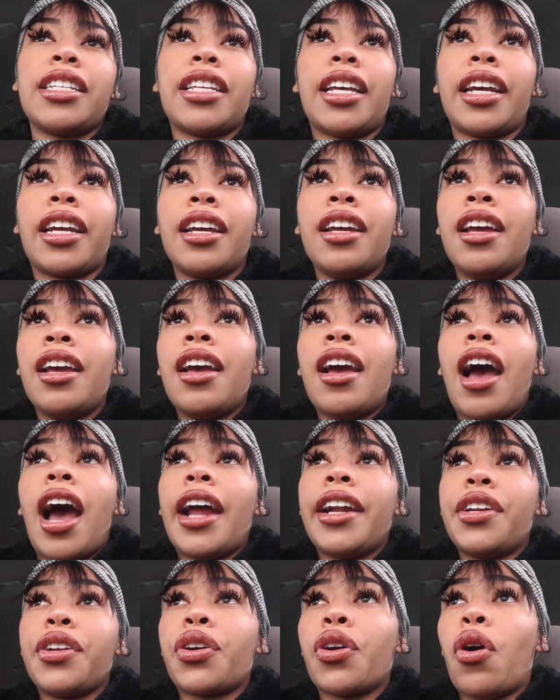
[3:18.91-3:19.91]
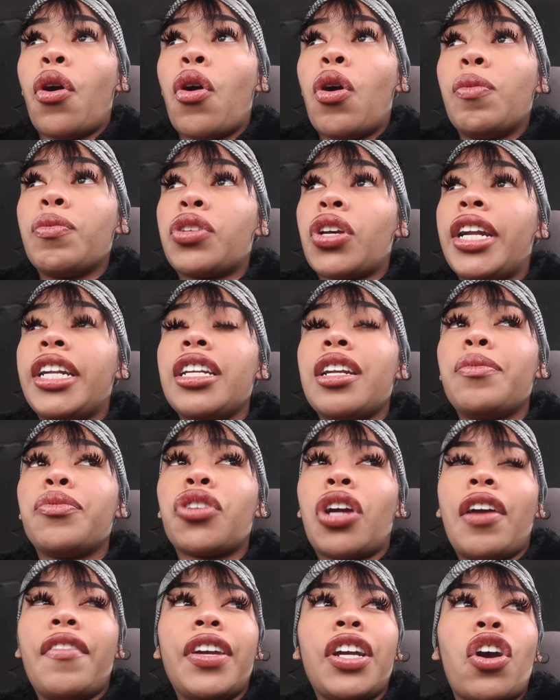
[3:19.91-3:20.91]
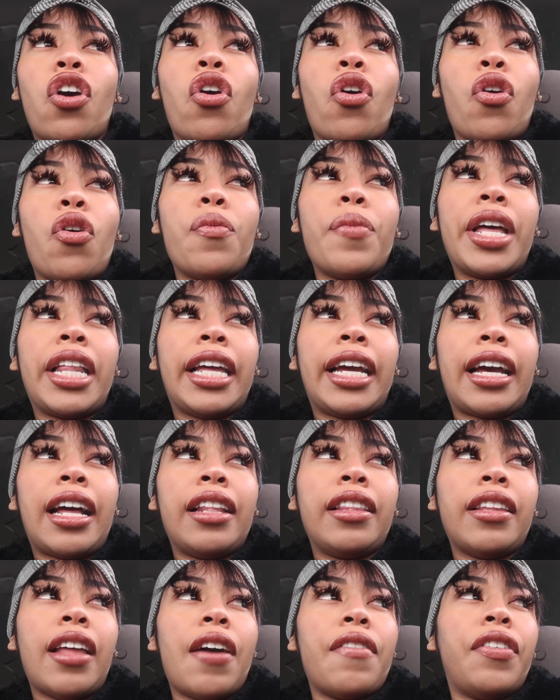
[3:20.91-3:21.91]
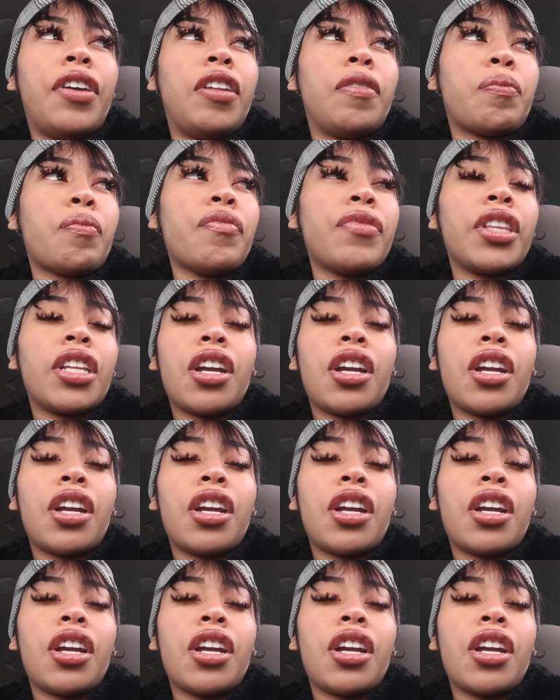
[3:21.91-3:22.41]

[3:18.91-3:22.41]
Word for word: I was like, I need to go home. So I ended up driving home at like 11